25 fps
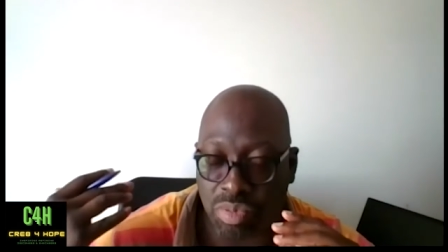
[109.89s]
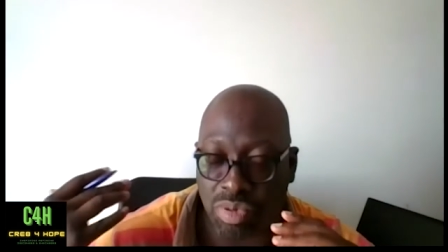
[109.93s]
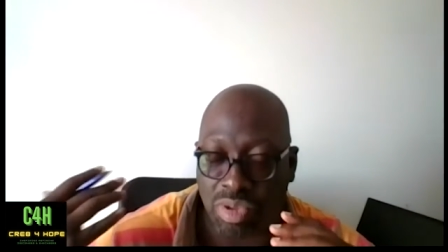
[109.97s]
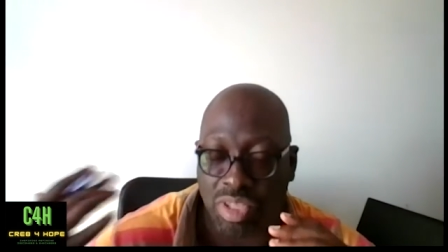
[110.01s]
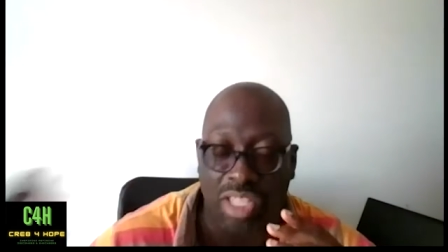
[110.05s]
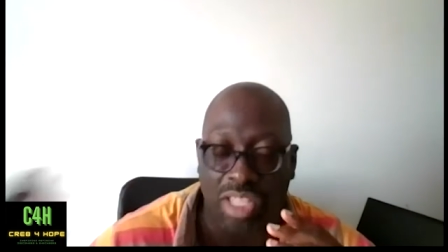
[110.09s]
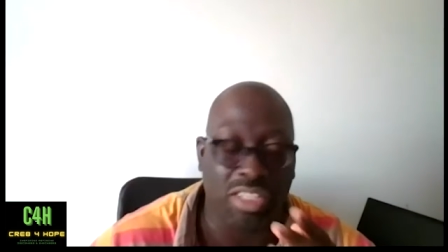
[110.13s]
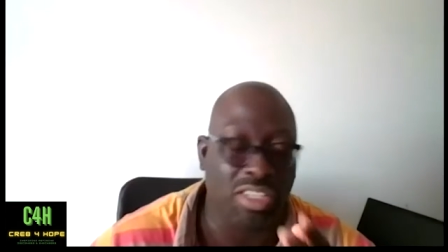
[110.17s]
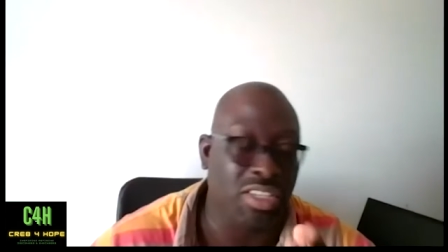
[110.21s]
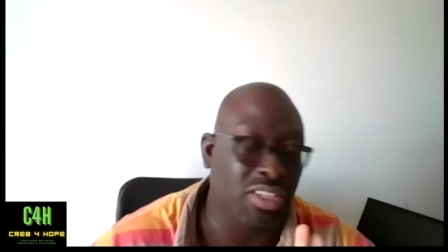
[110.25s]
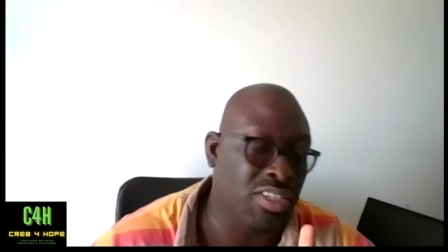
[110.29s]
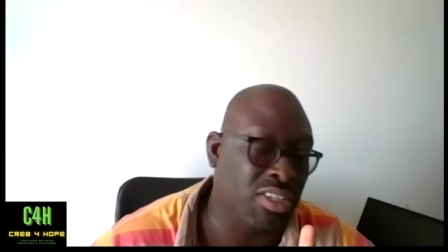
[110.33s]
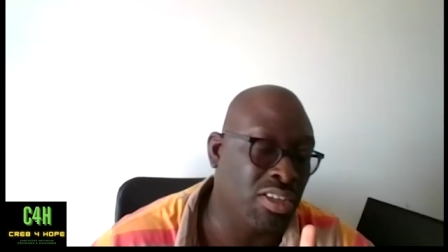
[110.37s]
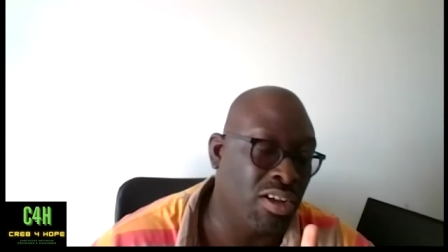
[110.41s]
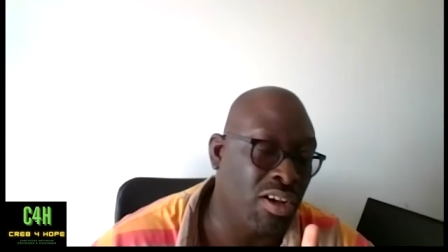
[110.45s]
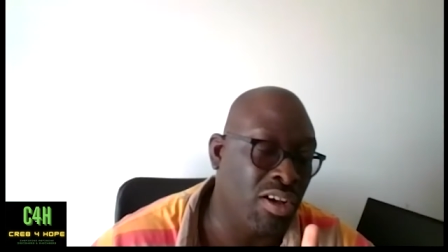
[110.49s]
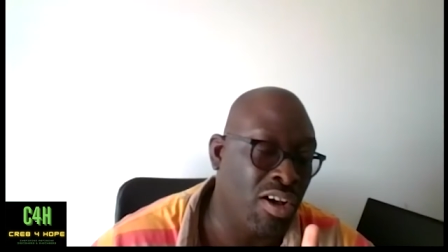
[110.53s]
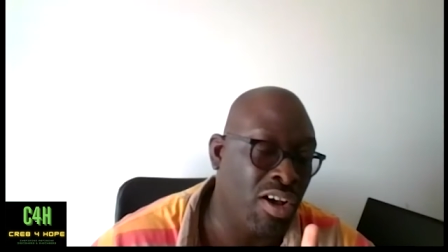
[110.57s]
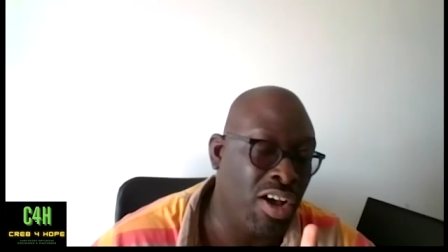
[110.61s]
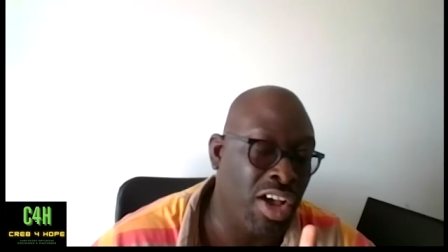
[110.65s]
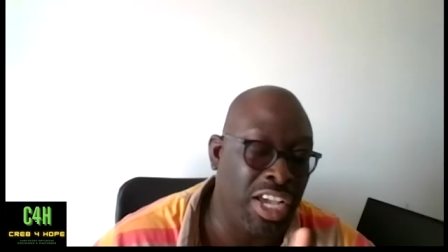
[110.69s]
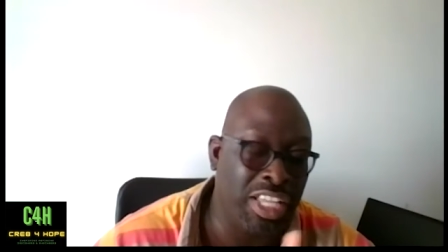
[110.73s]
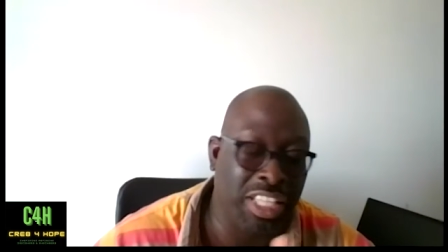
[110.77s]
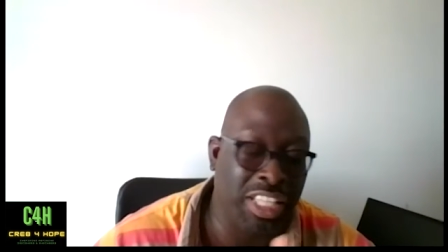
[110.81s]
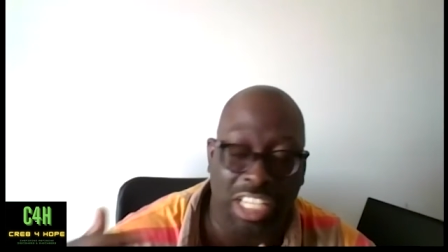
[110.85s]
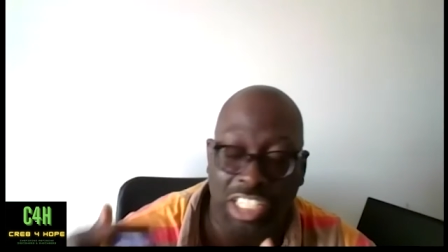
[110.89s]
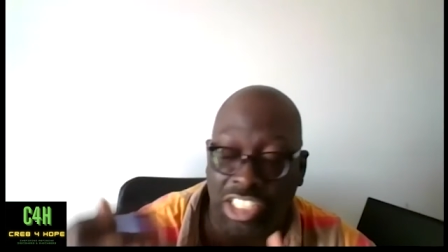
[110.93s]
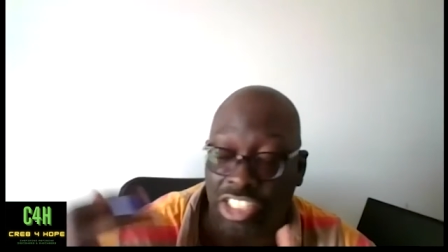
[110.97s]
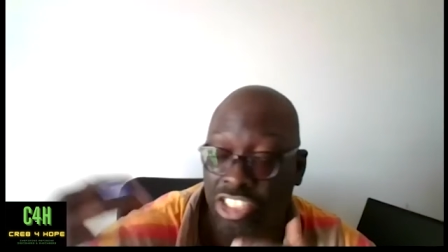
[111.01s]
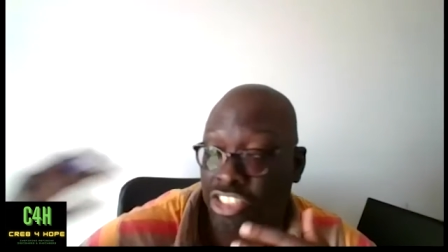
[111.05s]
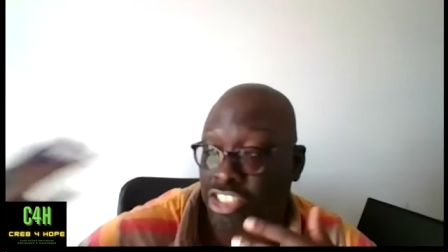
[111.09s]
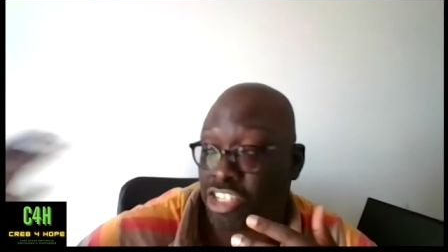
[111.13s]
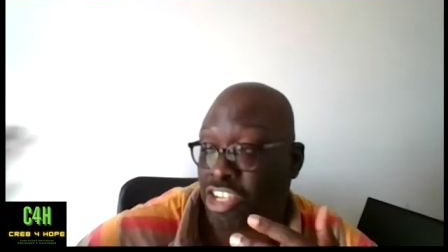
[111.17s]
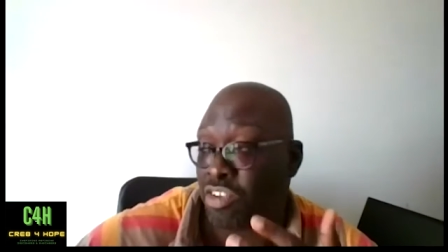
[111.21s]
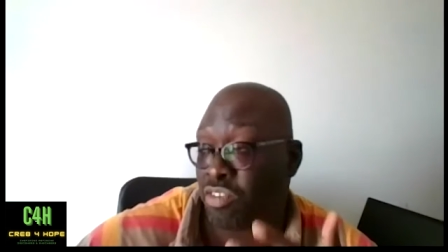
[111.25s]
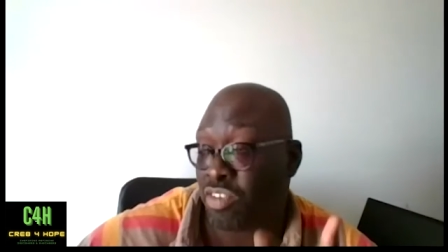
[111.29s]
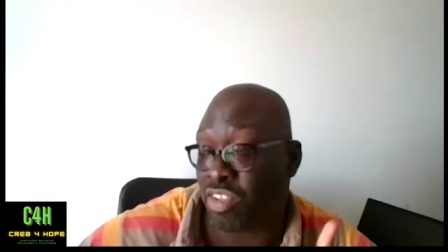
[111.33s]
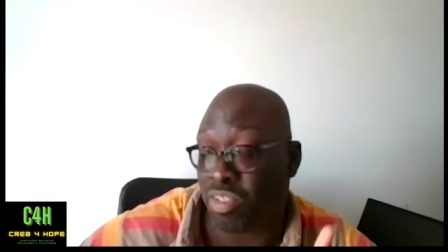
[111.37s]
the product design,
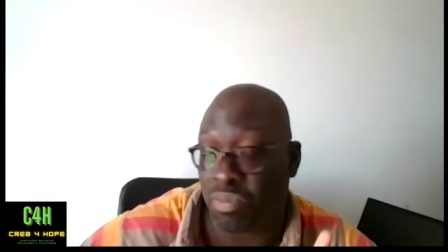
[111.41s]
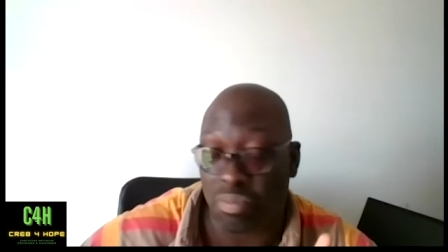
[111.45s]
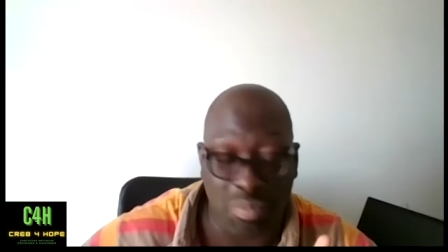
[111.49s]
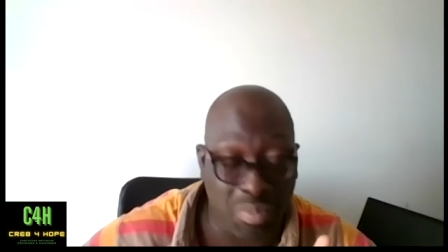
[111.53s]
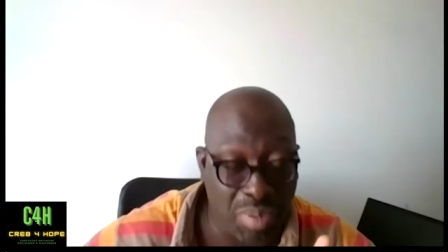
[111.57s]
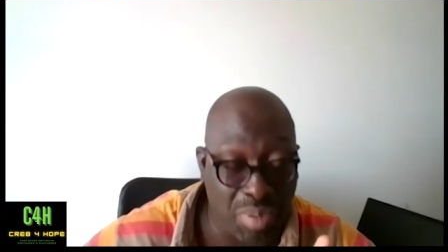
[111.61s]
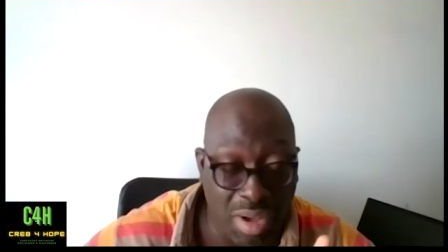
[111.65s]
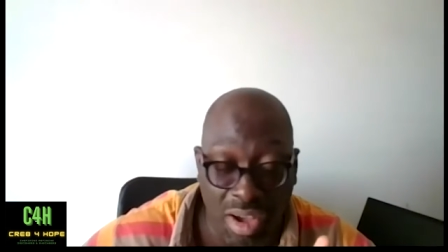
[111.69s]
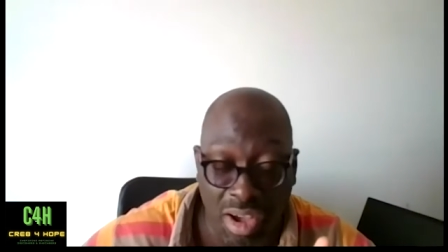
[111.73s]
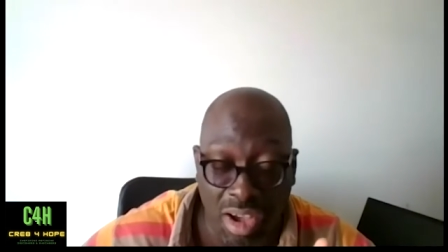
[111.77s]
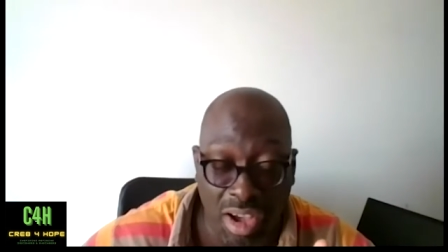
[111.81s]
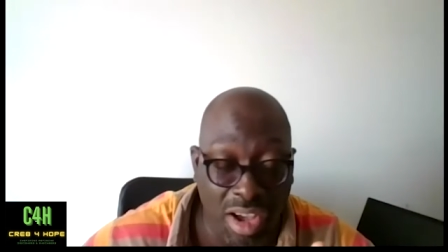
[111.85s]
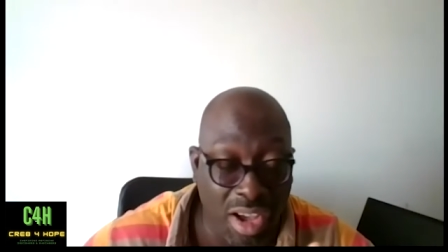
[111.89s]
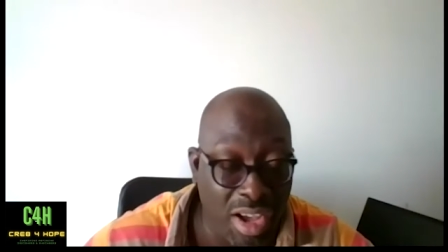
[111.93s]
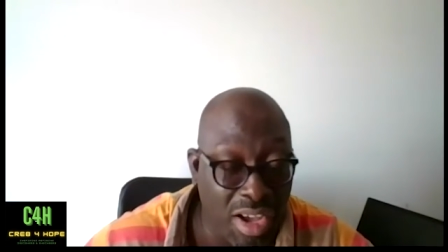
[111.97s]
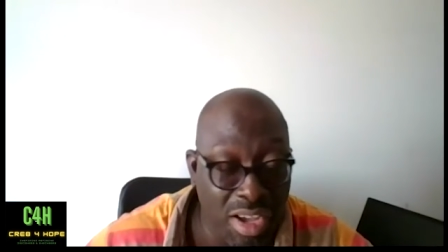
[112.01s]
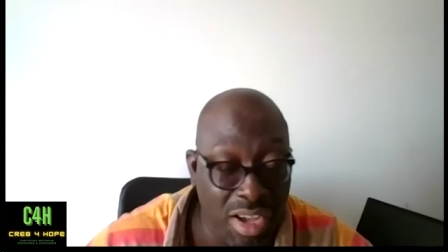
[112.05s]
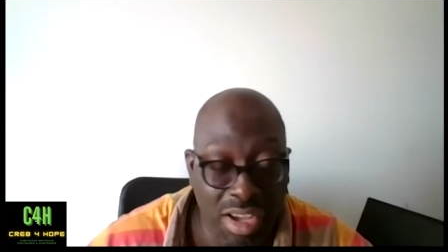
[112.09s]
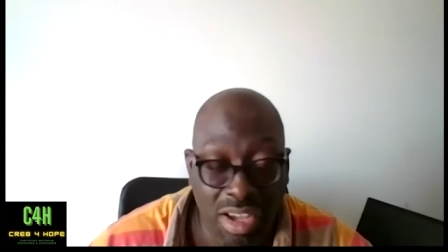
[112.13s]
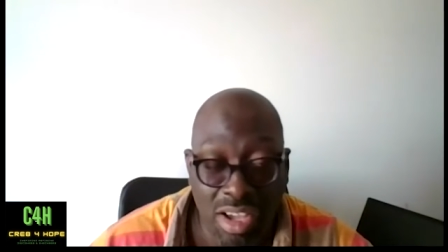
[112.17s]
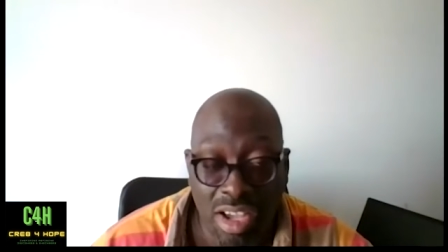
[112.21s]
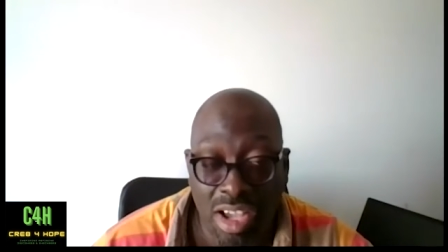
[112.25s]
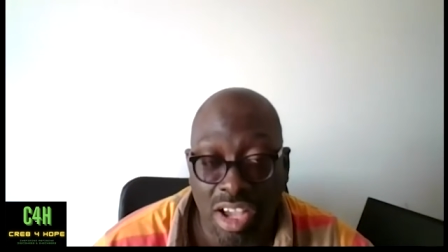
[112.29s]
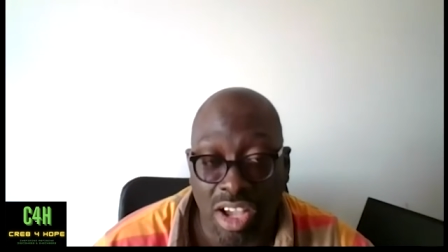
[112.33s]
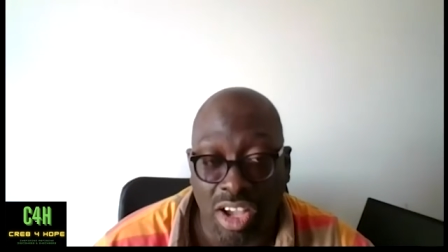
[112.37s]
engineering, art